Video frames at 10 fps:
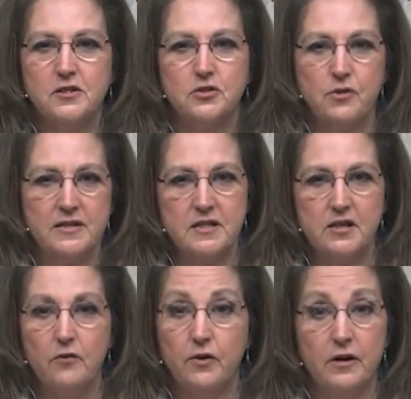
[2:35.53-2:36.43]
a dressing
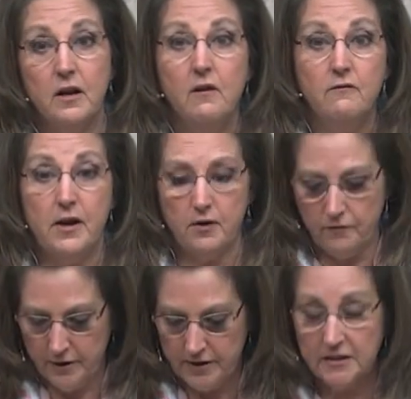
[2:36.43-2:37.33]
over it. Very,
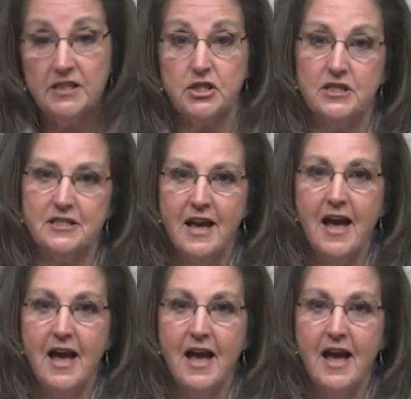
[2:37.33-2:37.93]
very delicious.